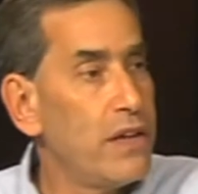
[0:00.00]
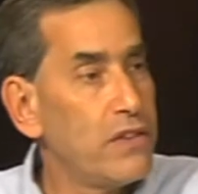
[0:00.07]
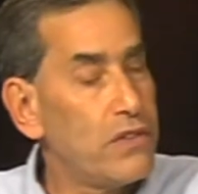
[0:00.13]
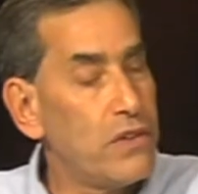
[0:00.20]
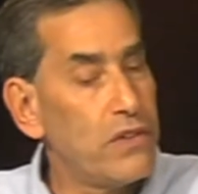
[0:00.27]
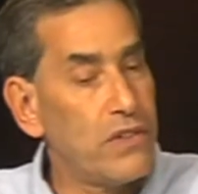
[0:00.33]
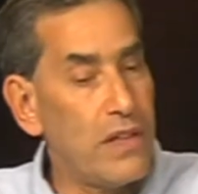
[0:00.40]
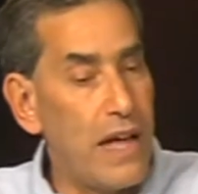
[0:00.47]
So
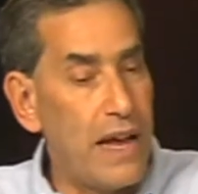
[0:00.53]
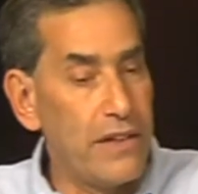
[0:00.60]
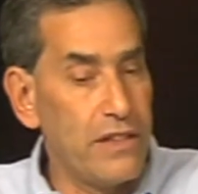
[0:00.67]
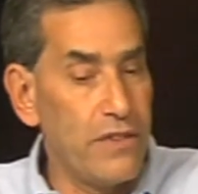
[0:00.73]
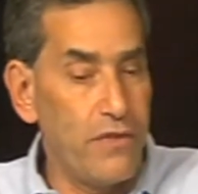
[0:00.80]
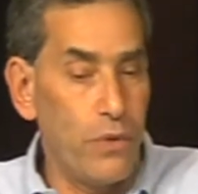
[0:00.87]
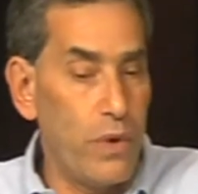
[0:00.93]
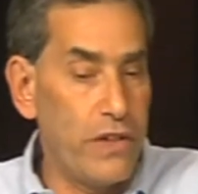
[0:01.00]
there's a lot of
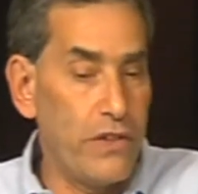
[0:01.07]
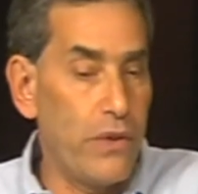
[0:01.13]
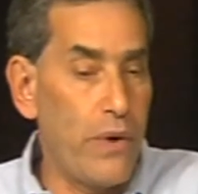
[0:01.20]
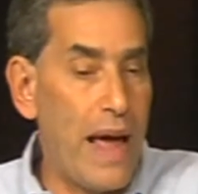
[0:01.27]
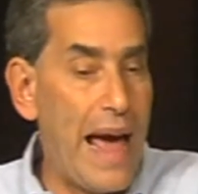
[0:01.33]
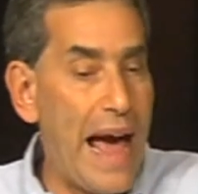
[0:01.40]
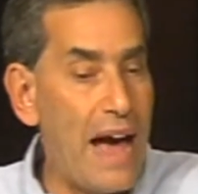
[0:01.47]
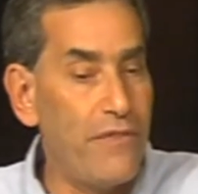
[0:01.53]
different ways. You don't
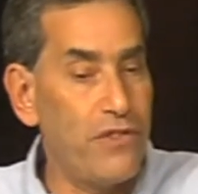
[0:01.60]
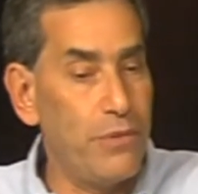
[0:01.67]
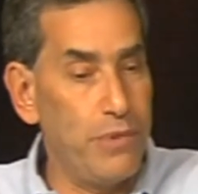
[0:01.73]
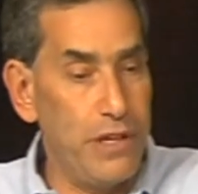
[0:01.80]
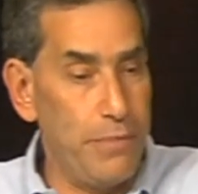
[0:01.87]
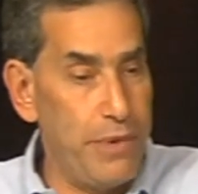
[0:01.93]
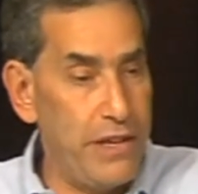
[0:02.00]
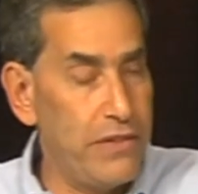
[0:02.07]
have to be a
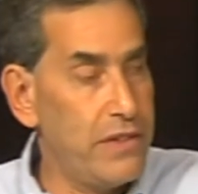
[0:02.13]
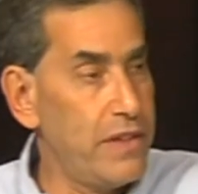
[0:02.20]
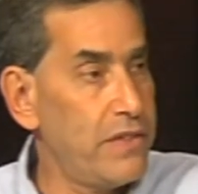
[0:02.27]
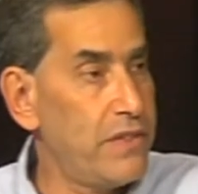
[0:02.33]
business.